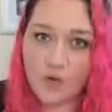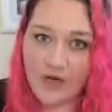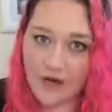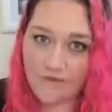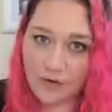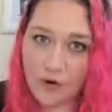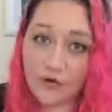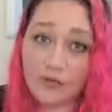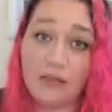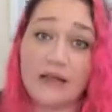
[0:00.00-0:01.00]
that everyone
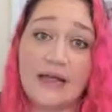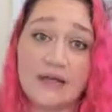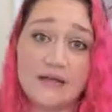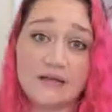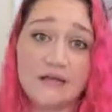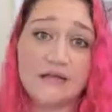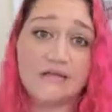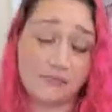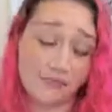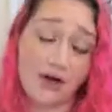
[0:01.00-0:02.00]
on the planet
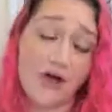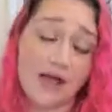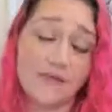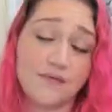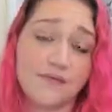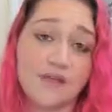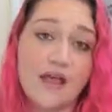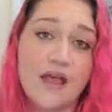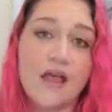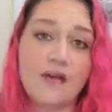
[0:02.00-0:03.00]
thrives.
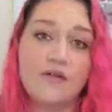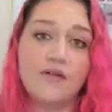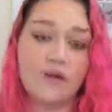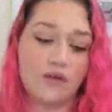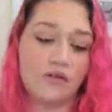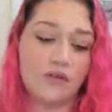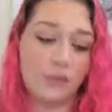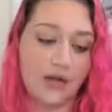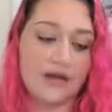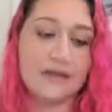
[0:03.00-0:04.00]
Everyone on the
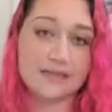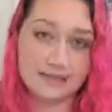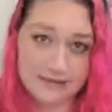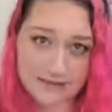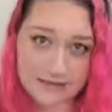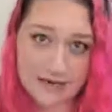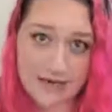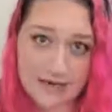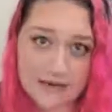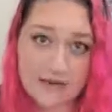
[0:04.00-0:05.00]
planet is
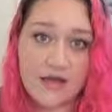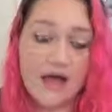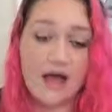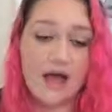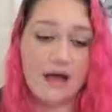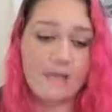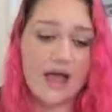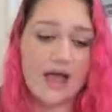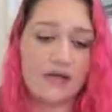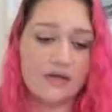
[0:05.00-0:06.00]
sustained,
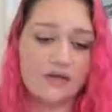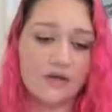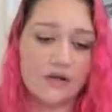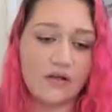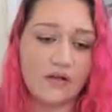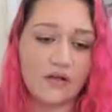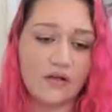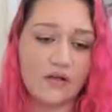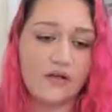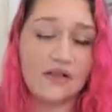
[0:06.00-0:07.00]
and
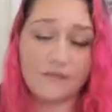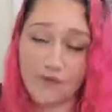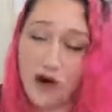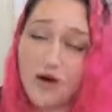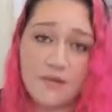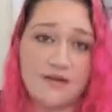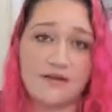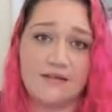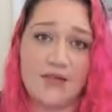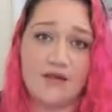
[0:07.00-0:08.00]
the environment
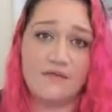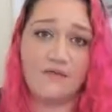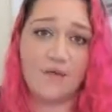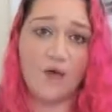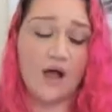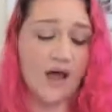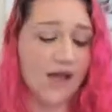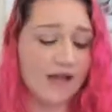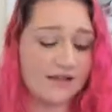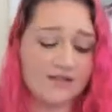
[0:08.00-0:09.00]
is cared for,
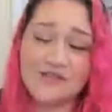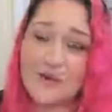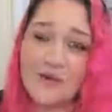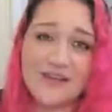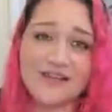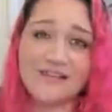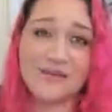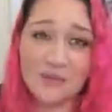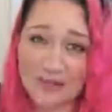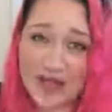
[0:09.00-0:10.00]
and so is
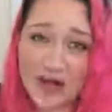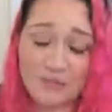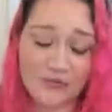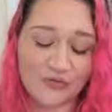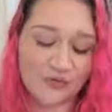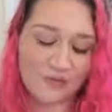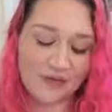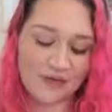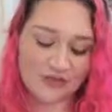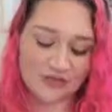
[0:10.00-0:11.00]
all the animals.
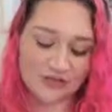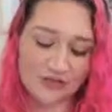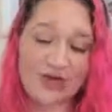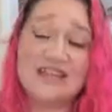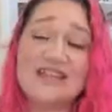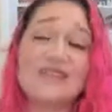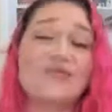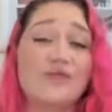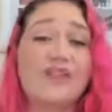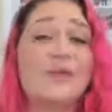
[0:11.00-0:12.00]
So it is a
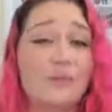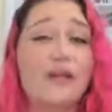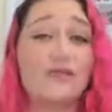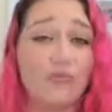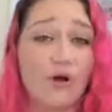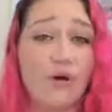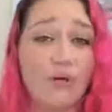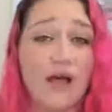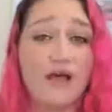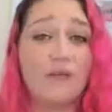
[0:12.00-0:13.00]
really big
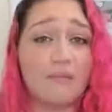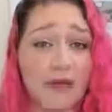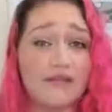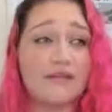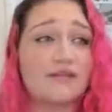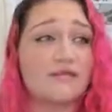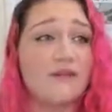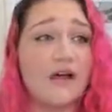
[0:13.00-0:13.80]
role and a massive